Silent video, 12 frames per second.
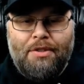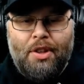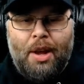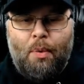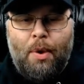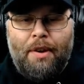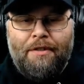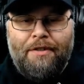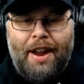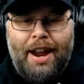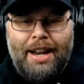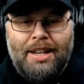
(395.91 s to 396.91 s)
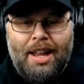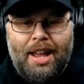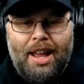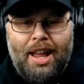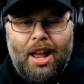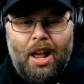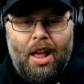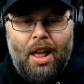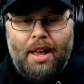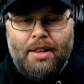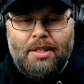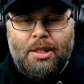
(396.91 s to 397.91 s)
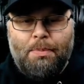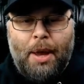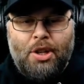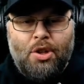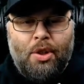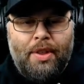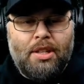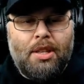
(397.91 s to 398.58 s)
So like we can find special this